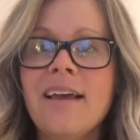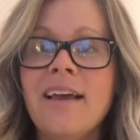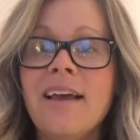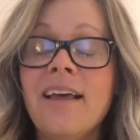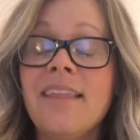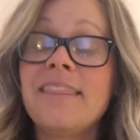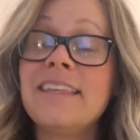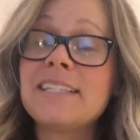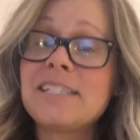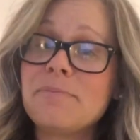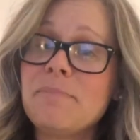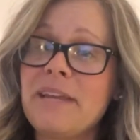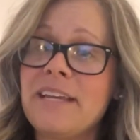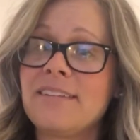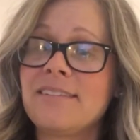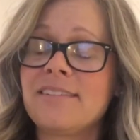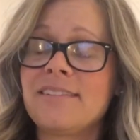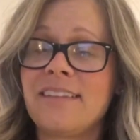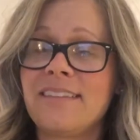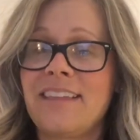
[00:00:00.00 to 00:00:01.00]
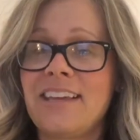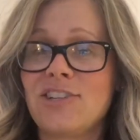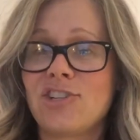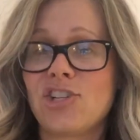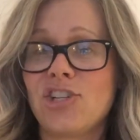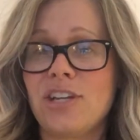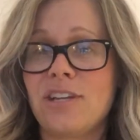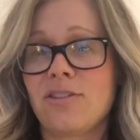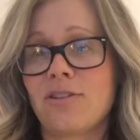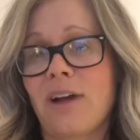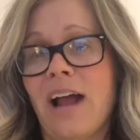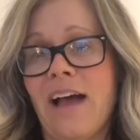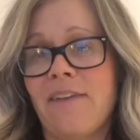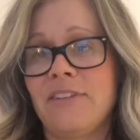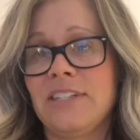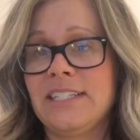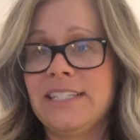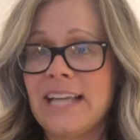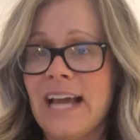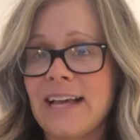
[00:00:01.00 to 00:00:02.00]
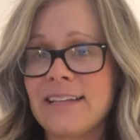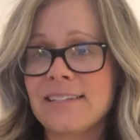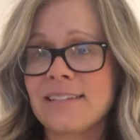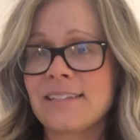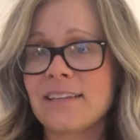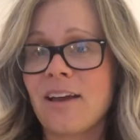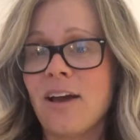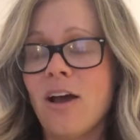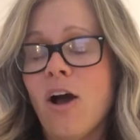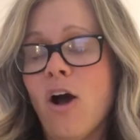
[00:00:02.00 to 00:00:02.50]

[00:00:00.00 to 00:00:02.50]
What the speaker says: This means that they should either have a desk